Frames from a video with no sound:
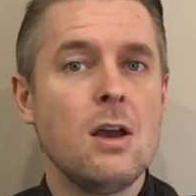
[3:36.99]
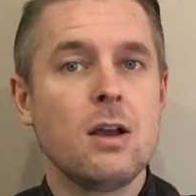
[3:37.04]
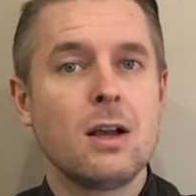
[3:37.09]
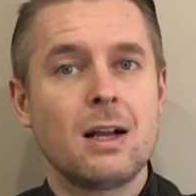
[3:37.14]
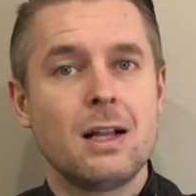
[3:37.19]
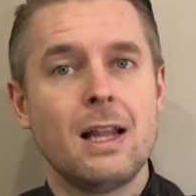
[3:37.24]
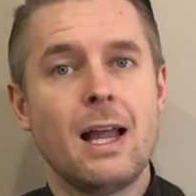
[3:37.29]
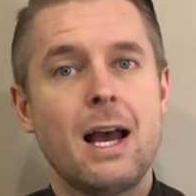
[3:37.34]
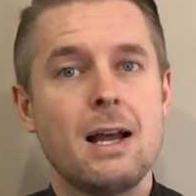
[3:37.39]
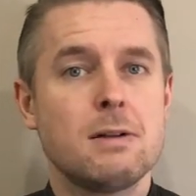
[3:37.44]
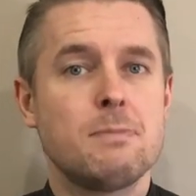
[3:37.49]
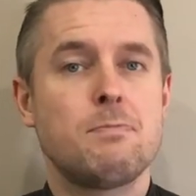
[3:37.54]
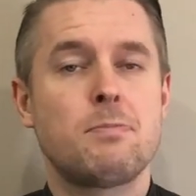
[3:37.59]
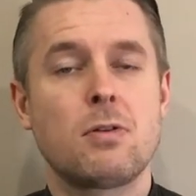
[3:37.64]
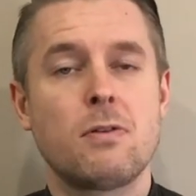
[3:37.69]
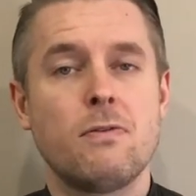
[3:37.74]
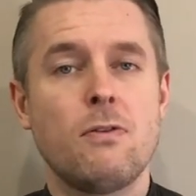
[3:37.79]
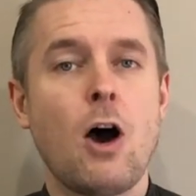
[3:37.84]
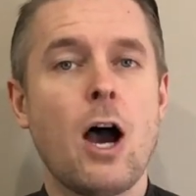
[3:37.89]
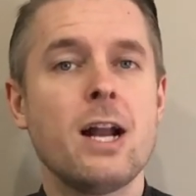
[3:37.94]
cloud
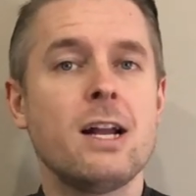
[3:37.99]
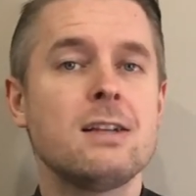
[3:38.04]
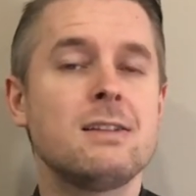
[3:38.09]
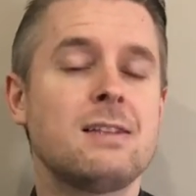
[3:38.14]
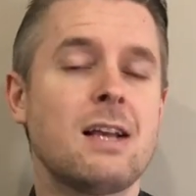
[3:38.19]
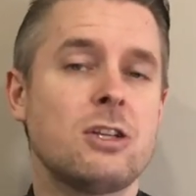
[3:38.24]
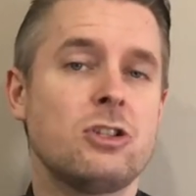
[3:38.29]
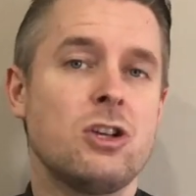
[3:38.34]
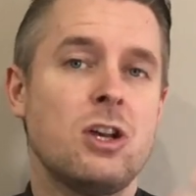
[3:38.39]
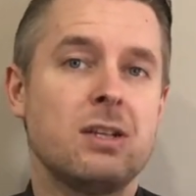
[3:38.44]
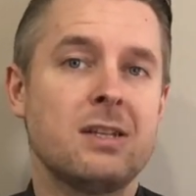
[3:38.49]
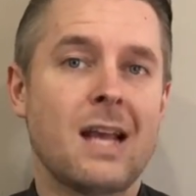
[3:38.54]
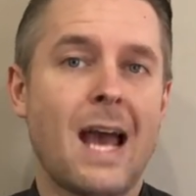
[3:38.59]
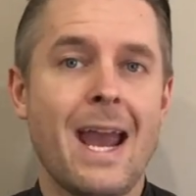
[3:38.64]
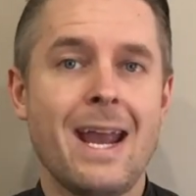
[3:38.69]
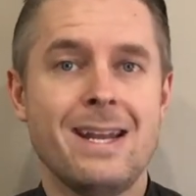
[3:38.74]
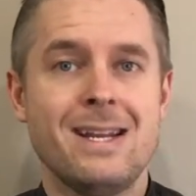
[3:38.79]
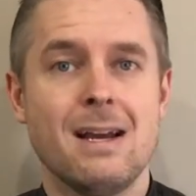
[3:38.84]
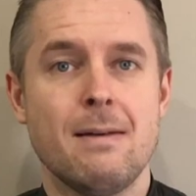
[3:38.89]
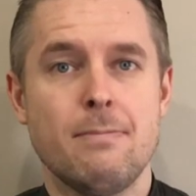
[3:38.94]
provider such as
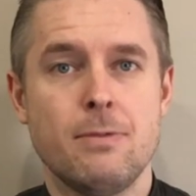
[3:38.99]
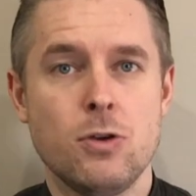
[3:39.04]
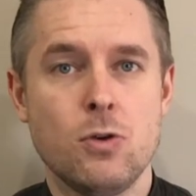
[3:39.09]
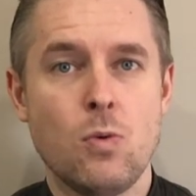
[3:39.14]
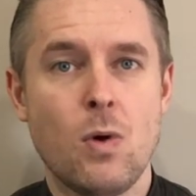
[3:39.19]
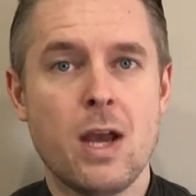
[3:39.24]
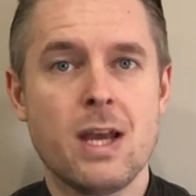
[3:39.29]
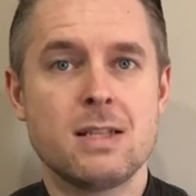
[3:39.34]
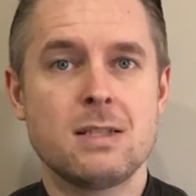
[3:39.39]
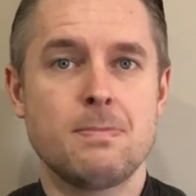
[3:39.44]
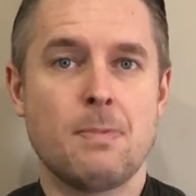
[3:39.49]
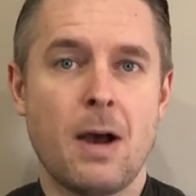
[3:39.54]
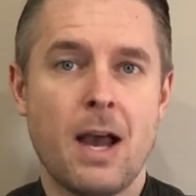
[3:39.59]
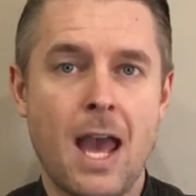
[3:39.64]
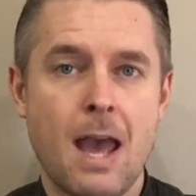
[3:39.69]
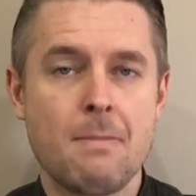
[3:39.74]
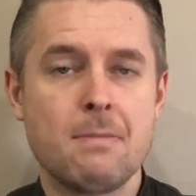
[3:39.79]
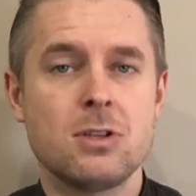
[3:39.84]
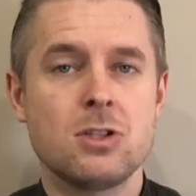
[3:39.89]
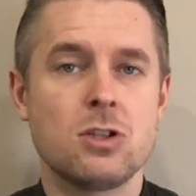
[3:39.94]
AWS by
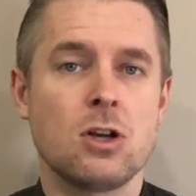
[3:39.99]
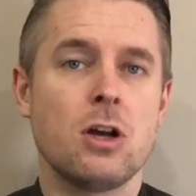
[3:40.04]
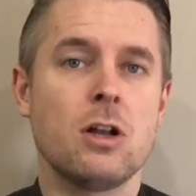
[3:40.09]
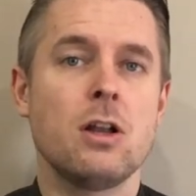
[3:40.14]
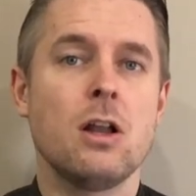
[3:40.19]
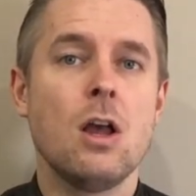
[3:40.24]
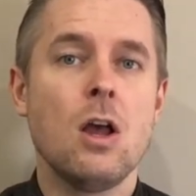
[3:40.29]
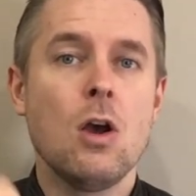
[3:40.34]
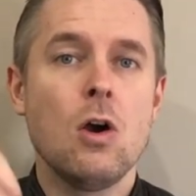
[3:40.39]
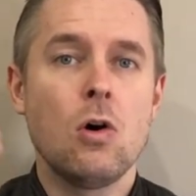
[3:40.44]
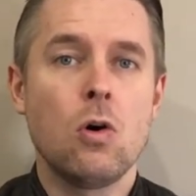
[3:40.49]
Amazon